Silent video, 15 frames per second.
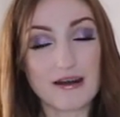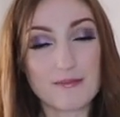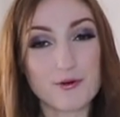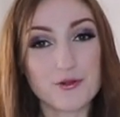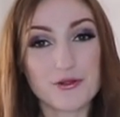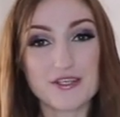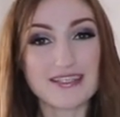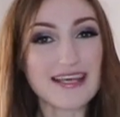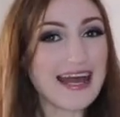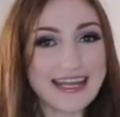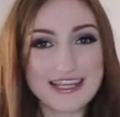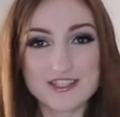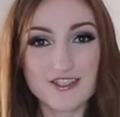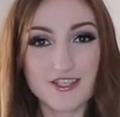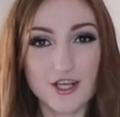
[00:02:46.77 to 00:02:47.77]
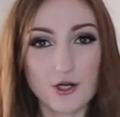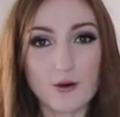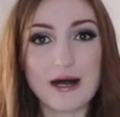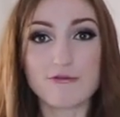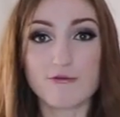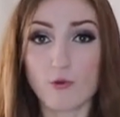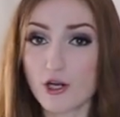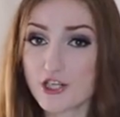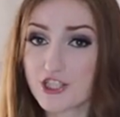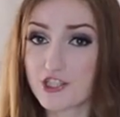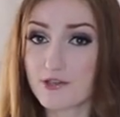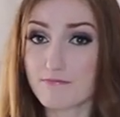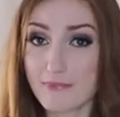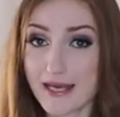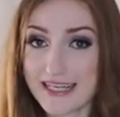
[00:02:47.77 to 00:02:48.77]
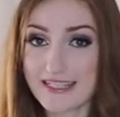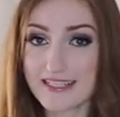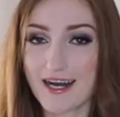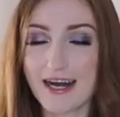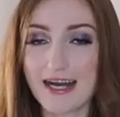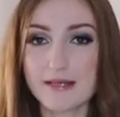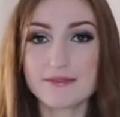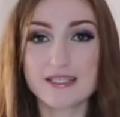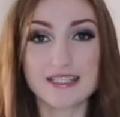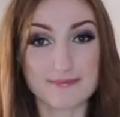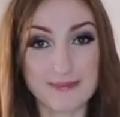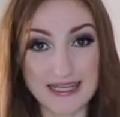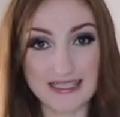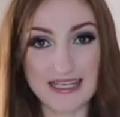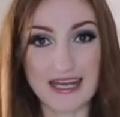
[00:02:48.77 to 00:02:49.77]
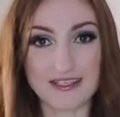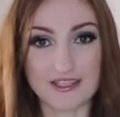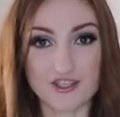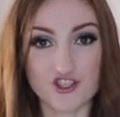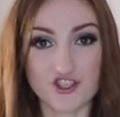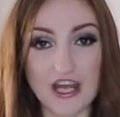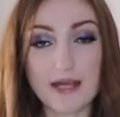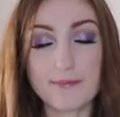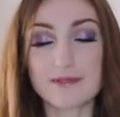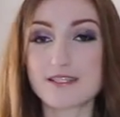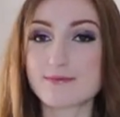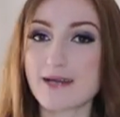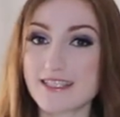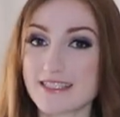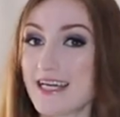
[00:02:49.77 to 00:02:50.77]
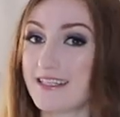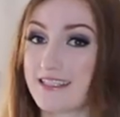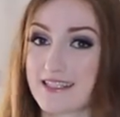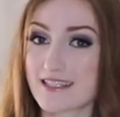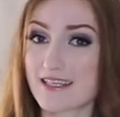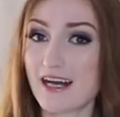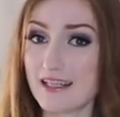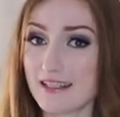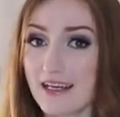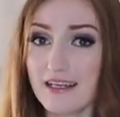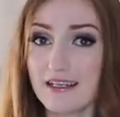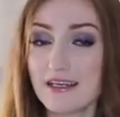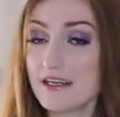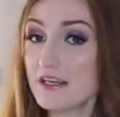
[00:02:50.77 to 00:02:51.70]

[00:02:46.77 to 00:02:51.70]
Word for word: I bought this ages ago, I've washed it many times, it's maintained its shape, it's maintained its color,